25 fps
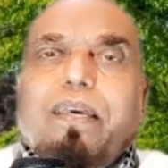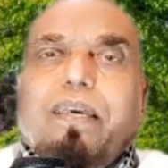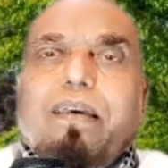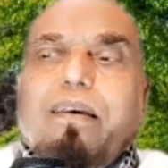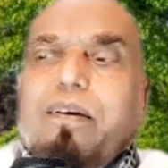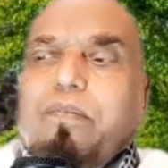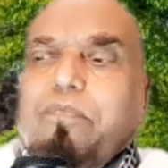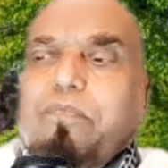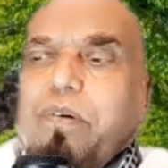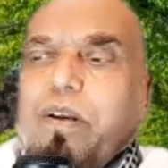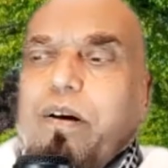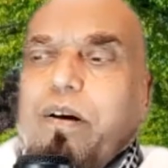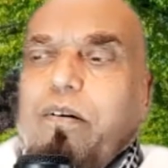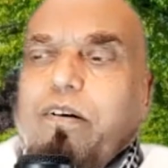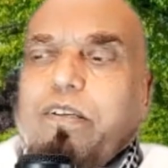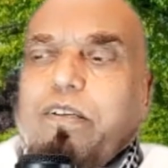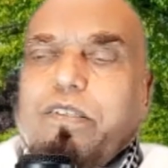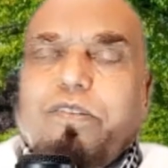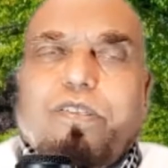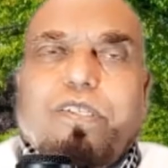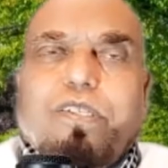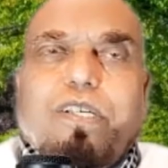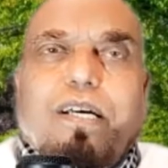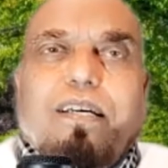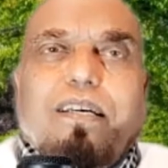Because
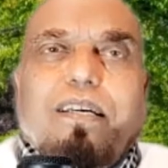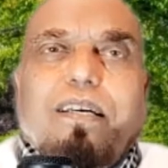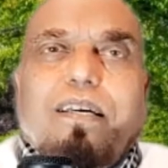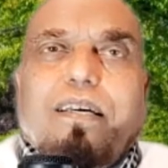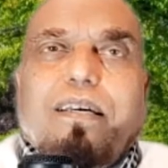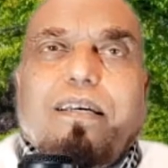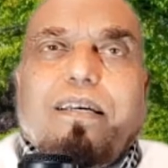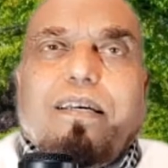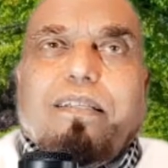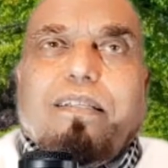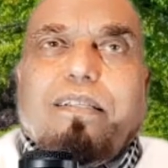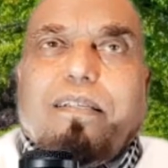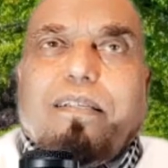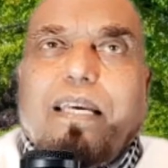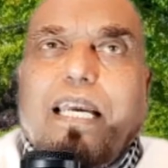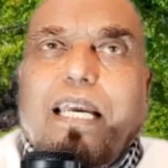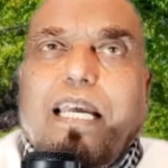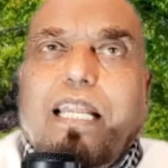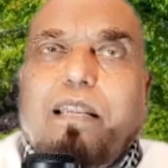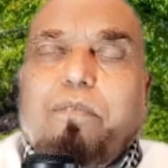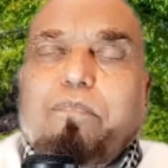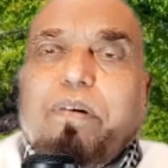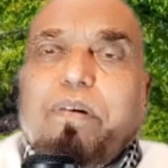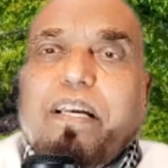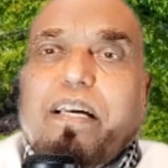
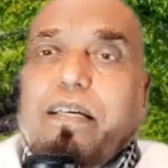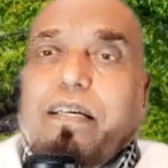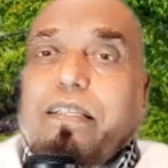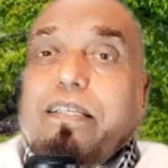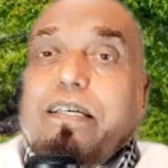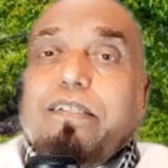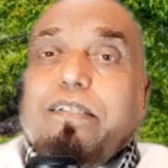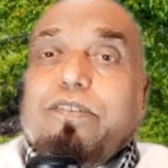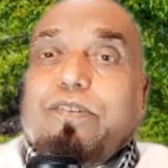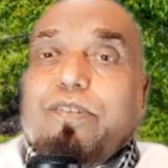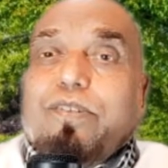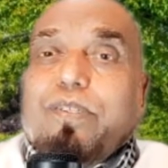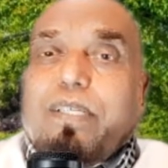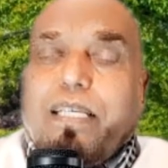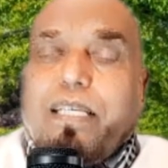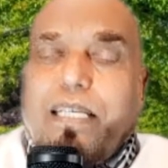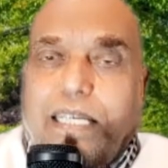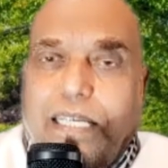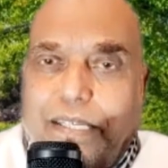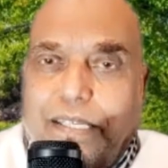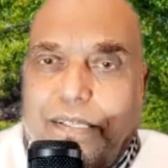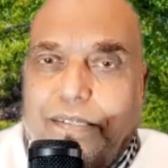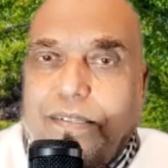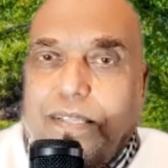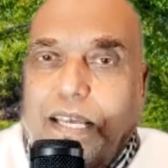helping others
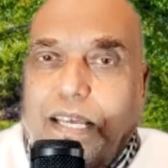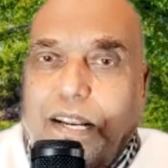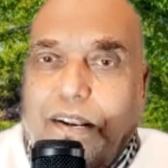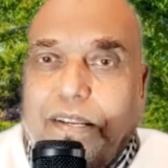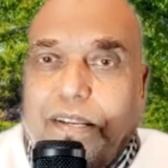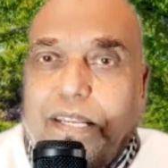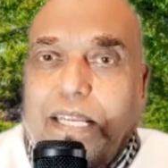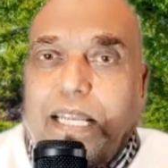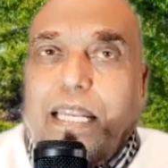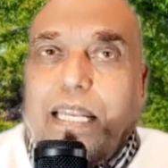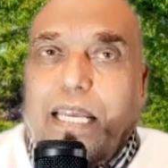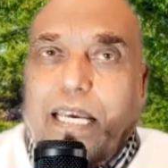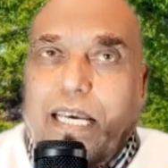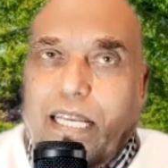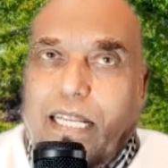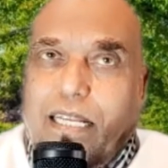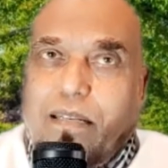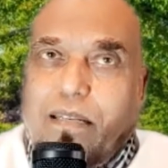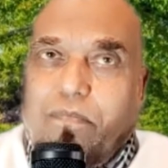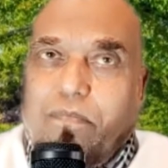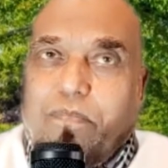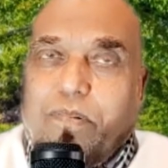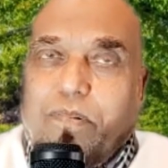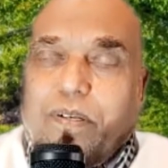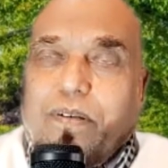is the real
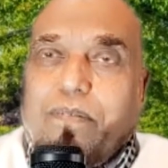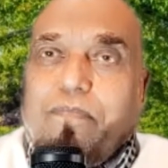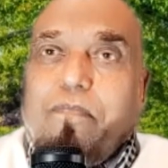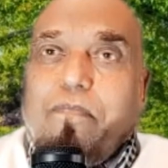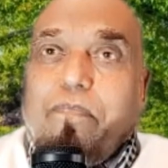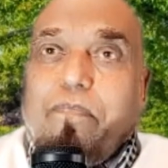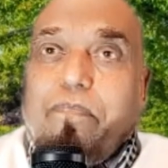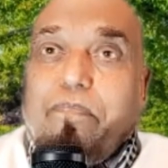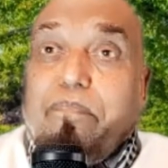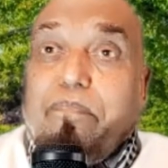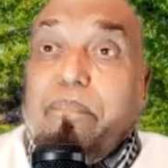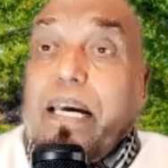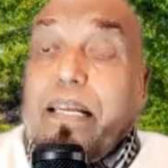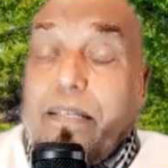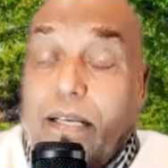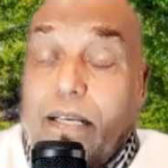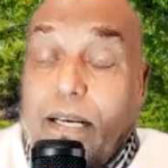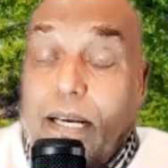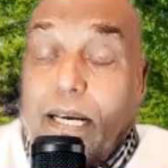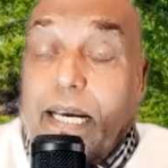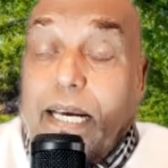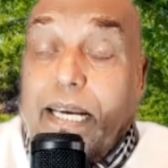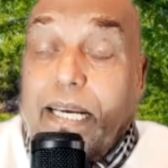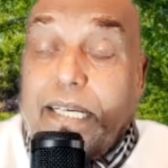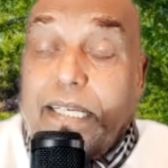help
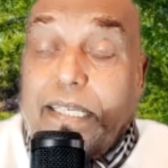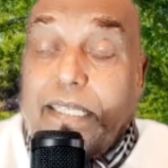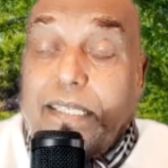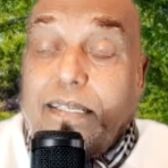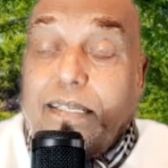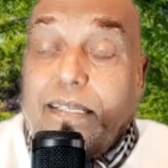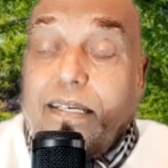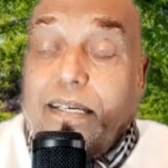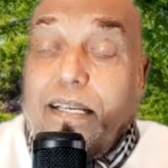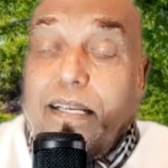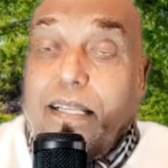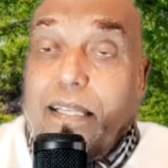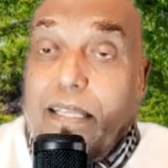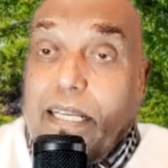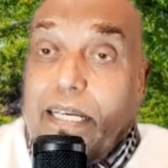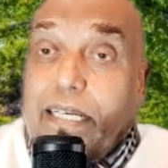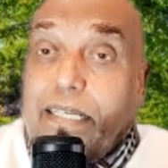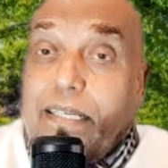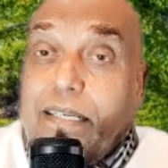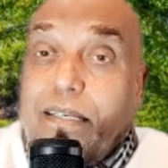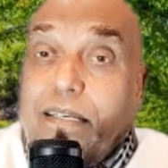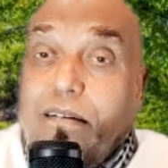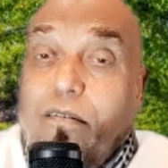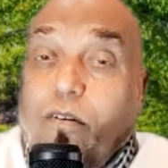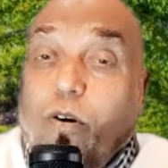mankind. Let
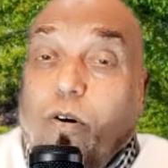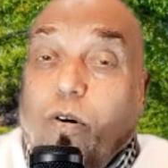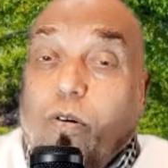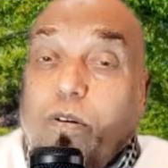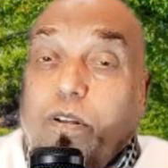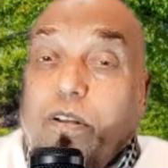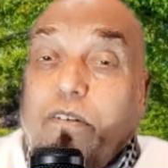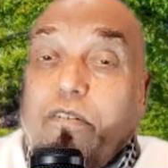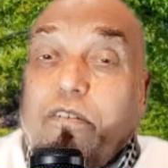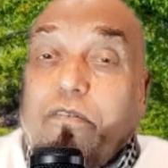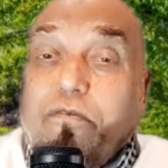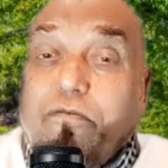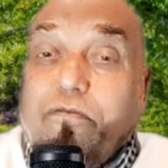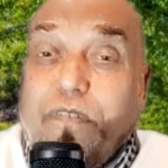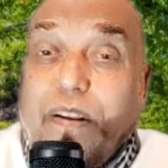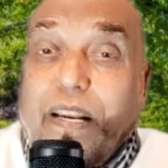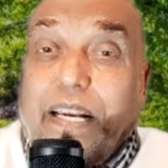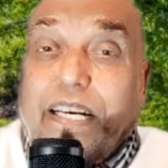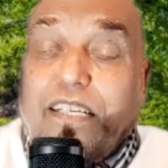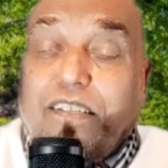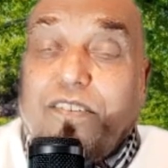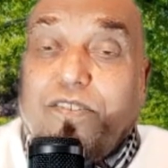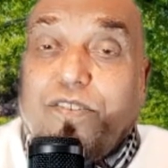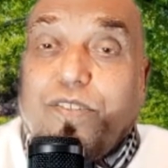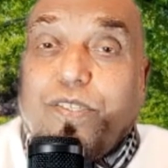all your
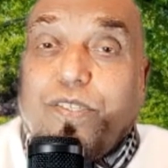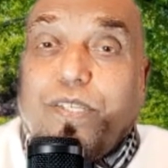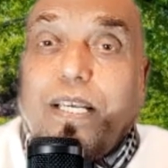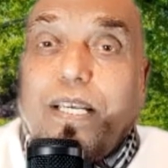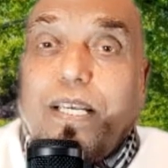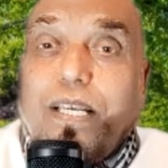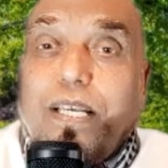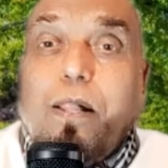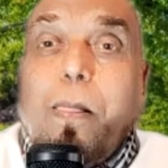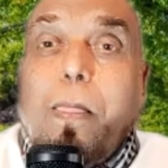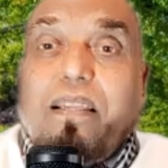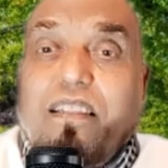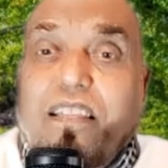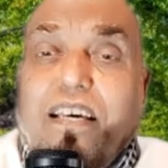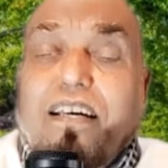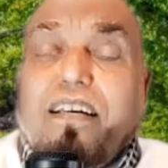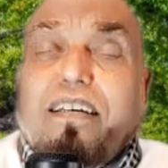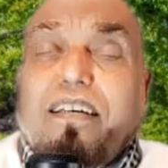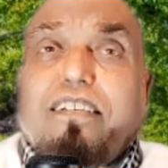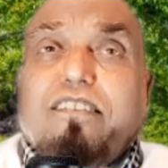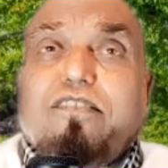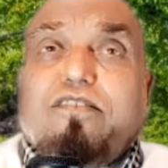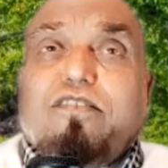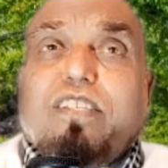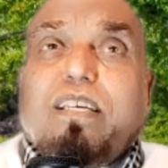friends
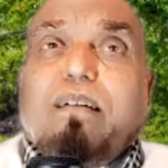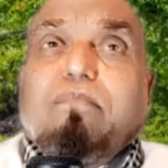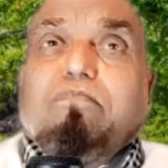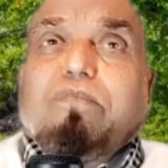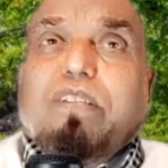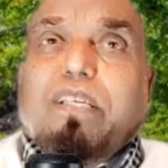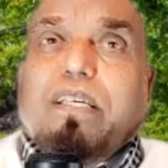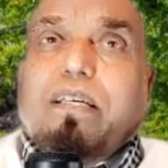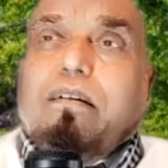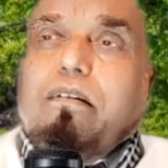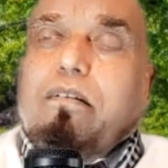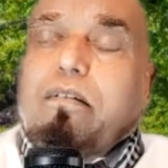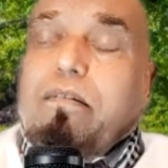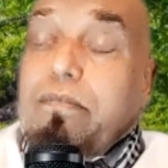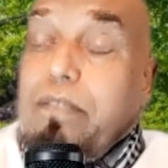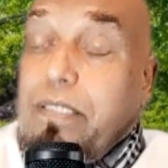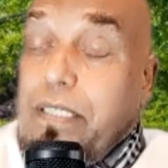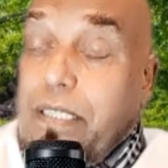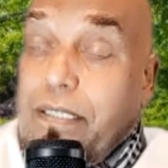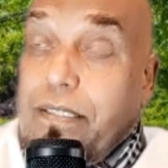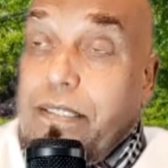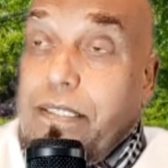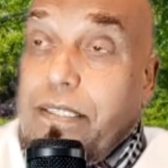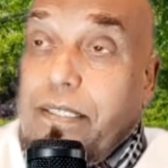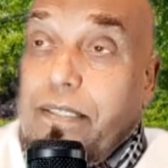learn something or the
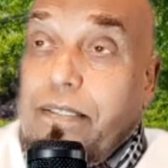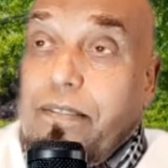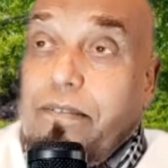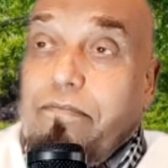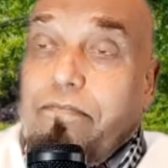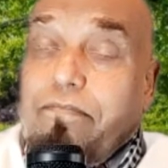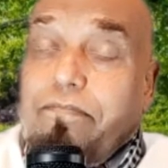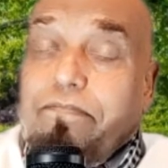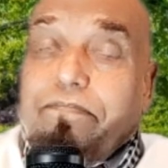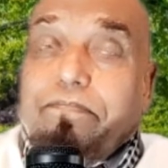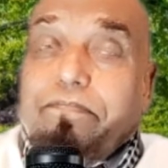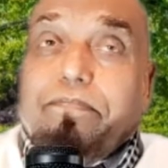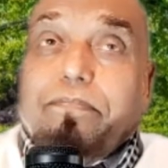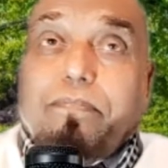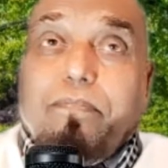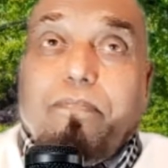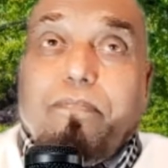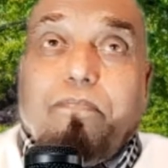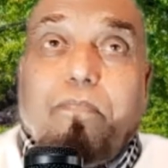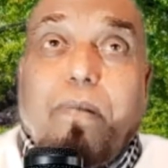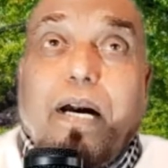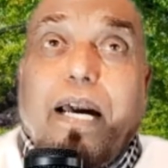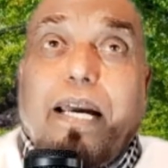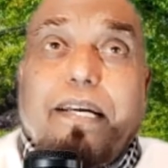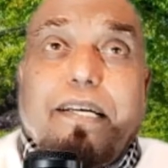other.
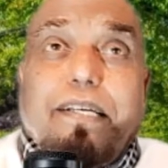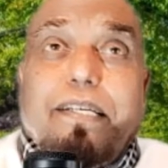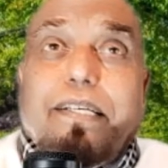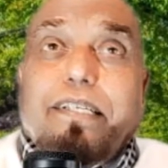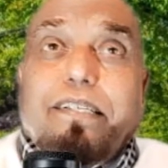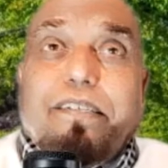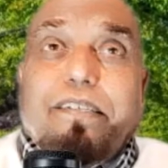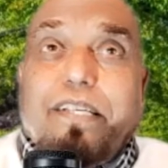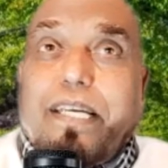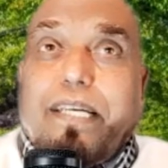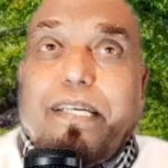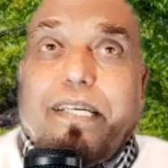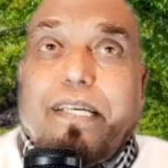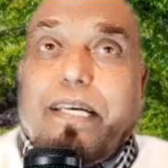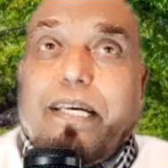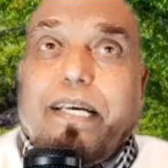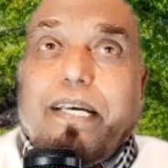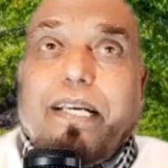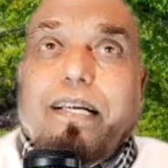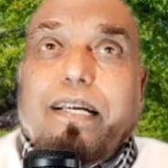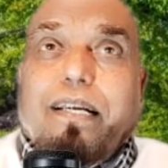Bye. Take care.